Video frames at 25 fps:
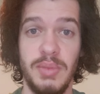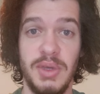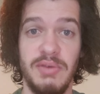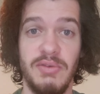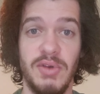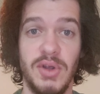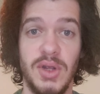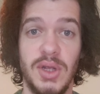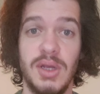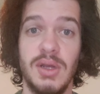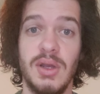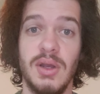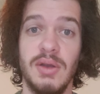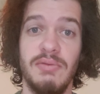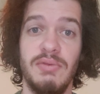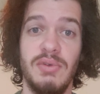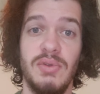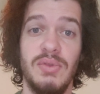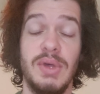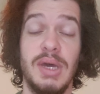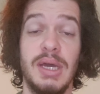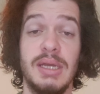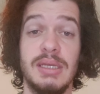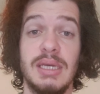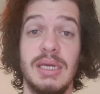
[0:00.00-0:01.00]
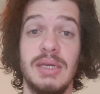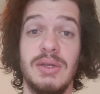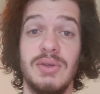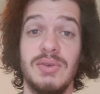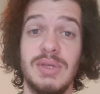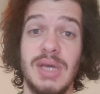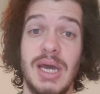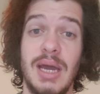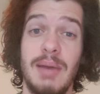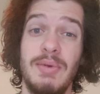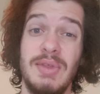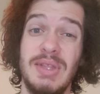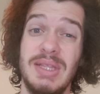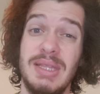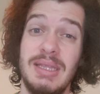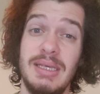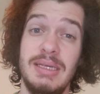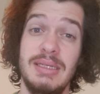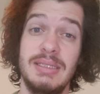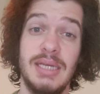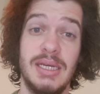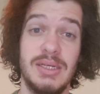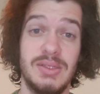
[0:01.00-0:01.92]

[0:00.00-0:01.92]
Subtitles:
Be very careful of that. Take your time with it. These